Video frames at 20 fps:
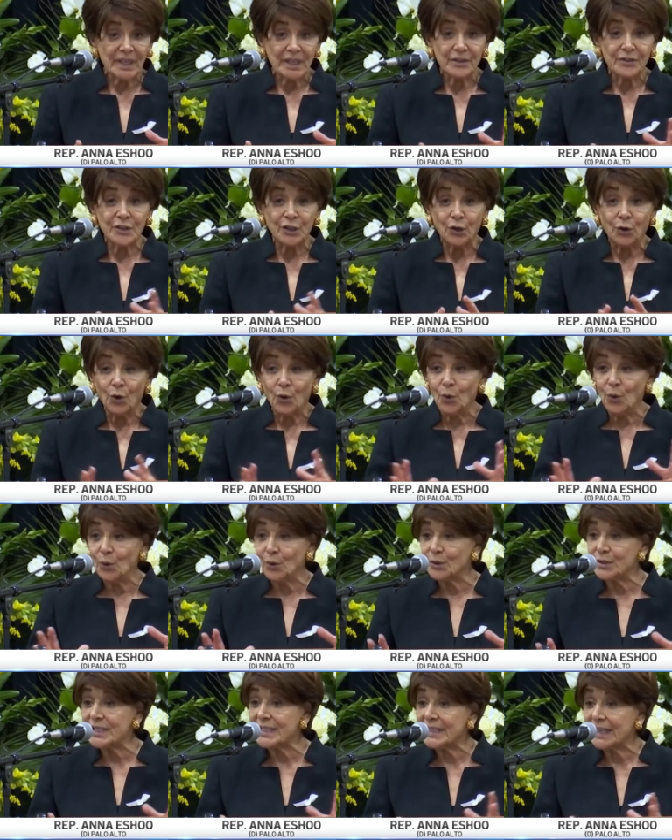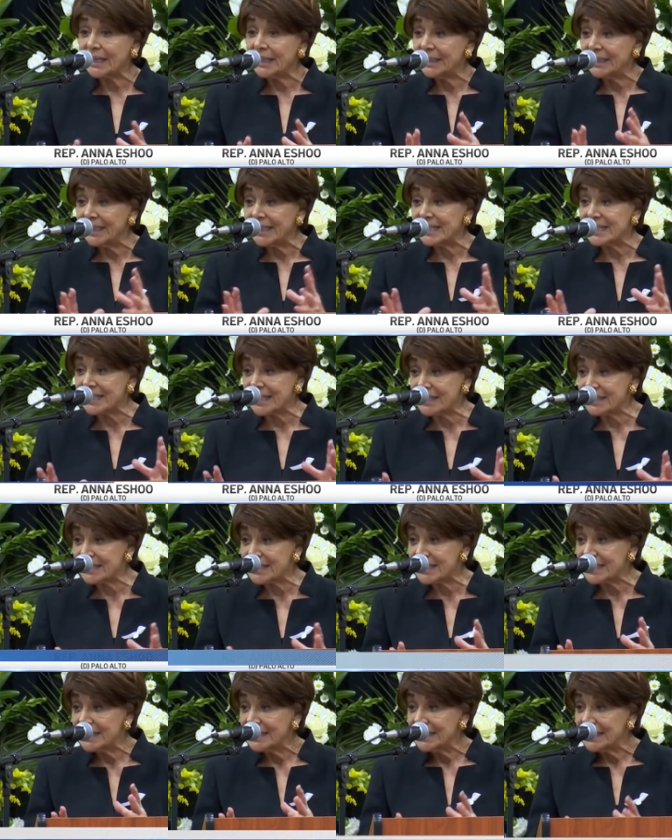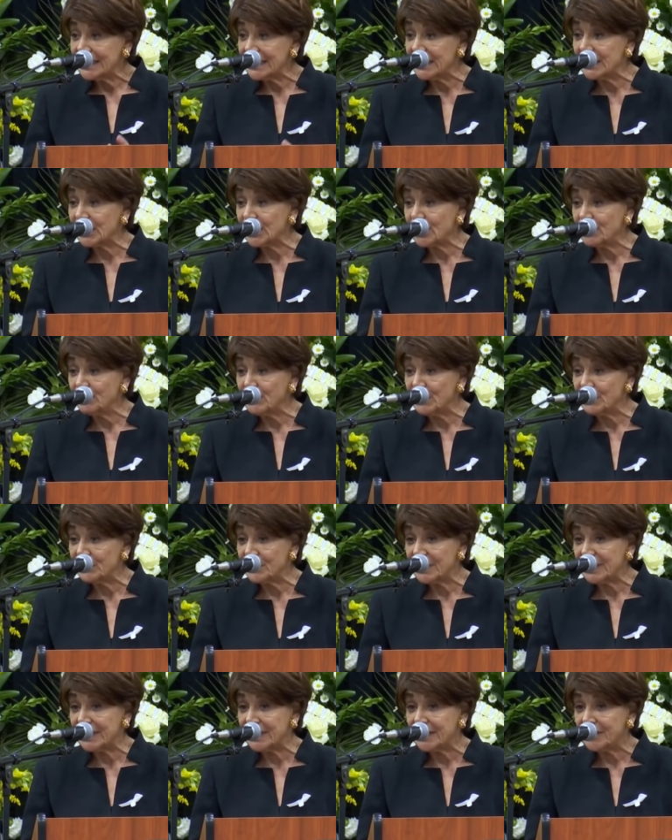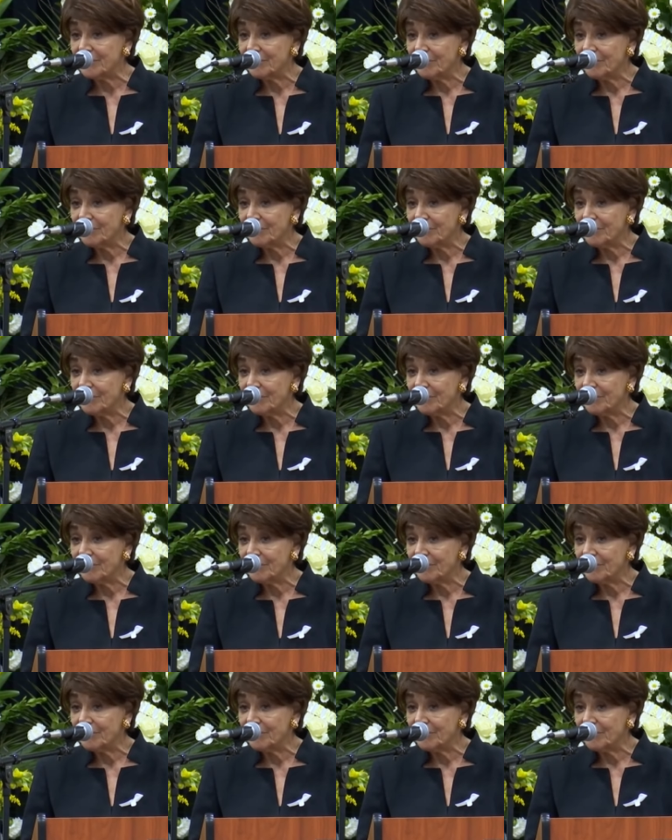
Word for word: the holes that can exist in a community.